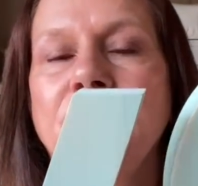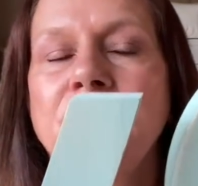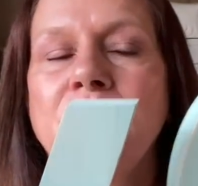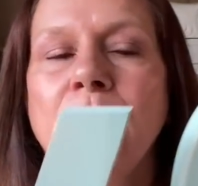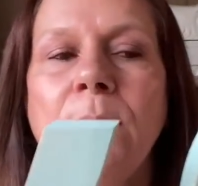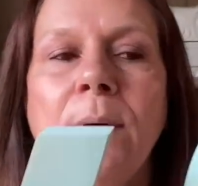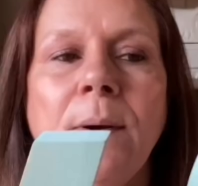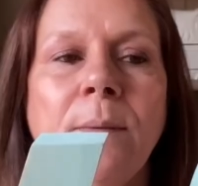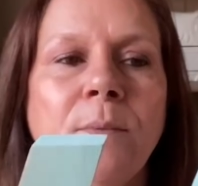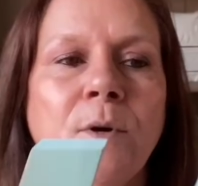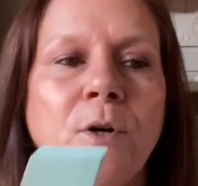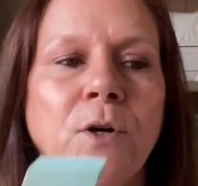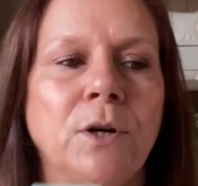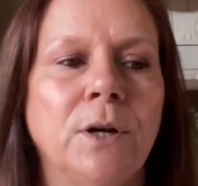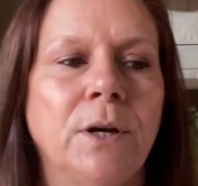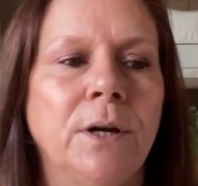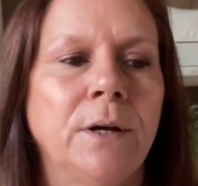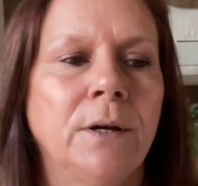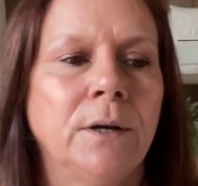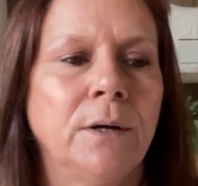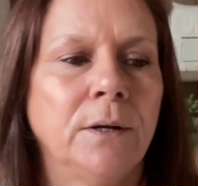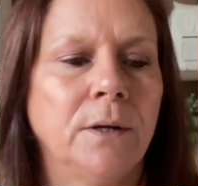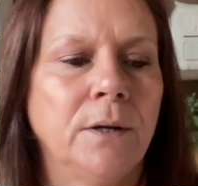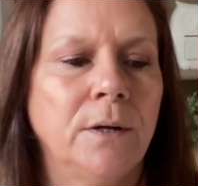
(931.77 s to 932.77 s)
So I'm
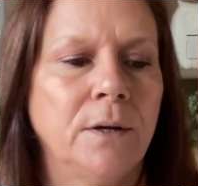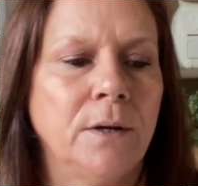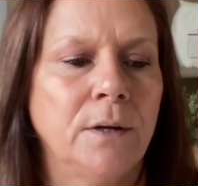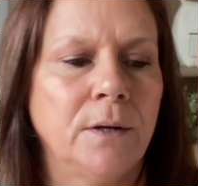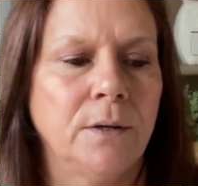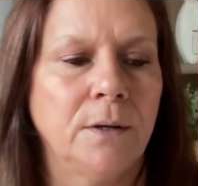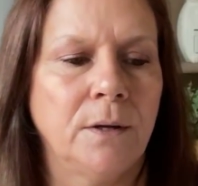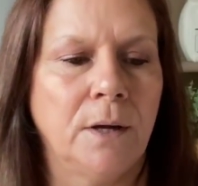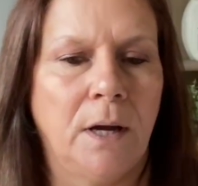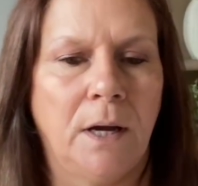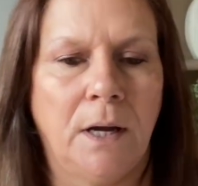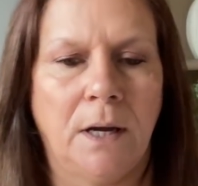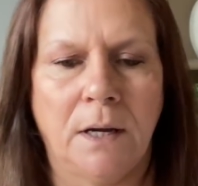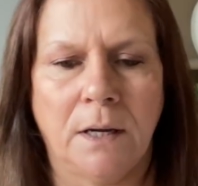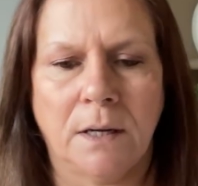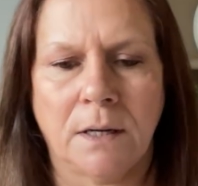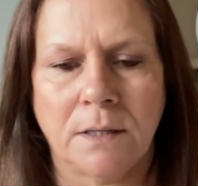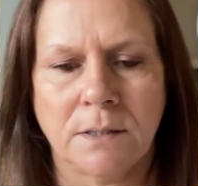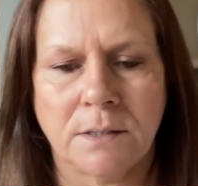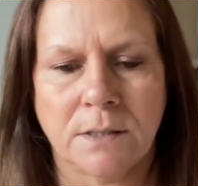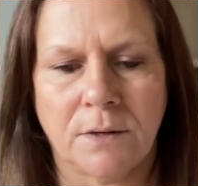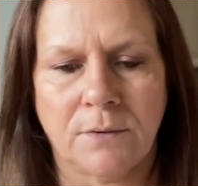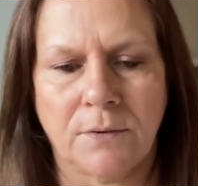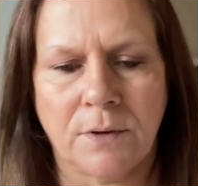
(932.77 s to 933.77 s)
gonna,
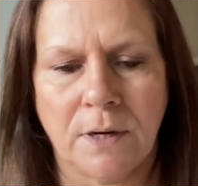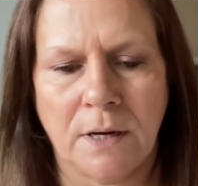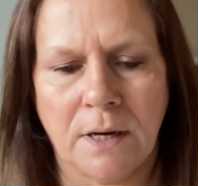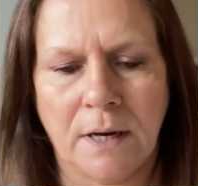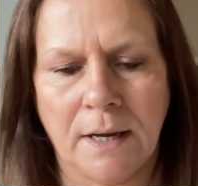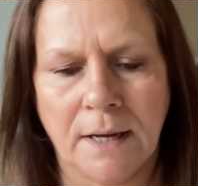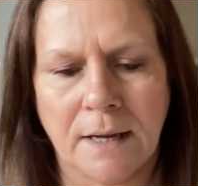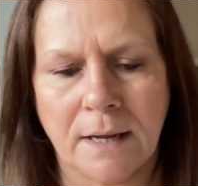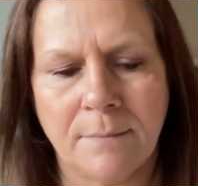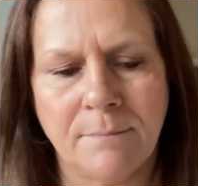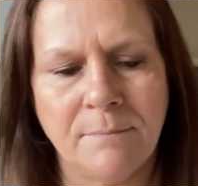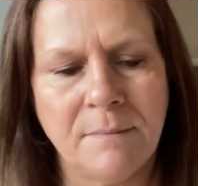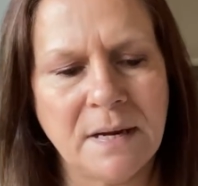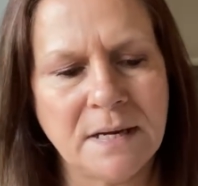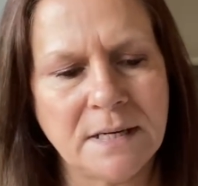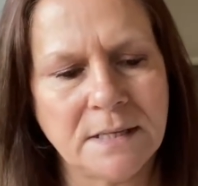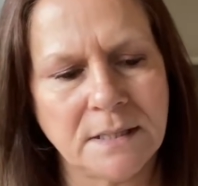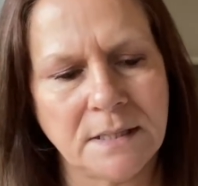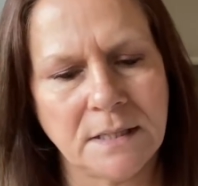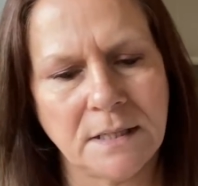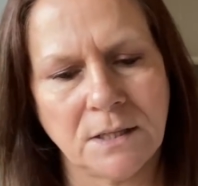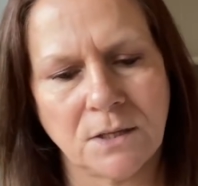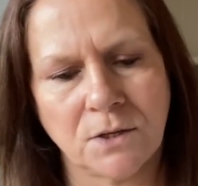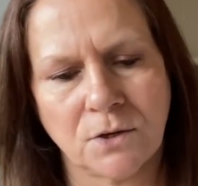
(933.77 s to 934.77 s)
because they're like a
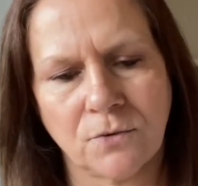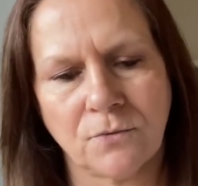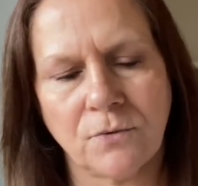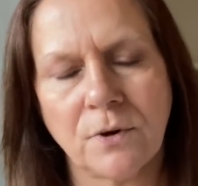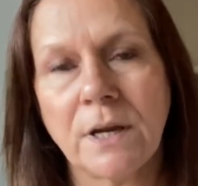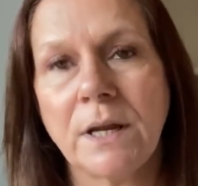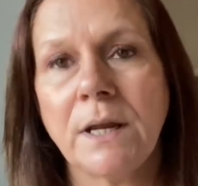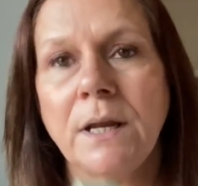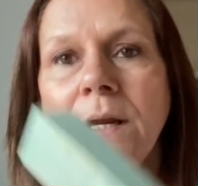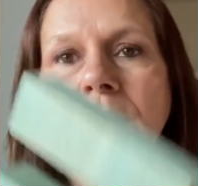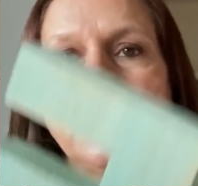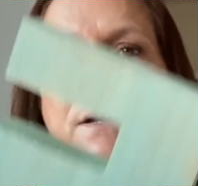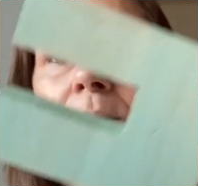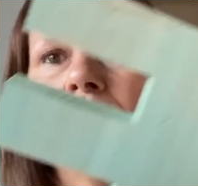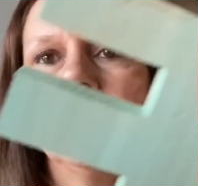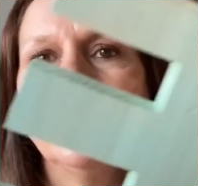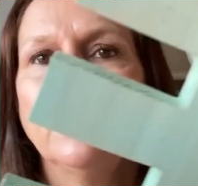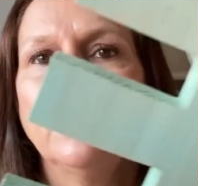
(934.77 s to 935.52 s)
minty green,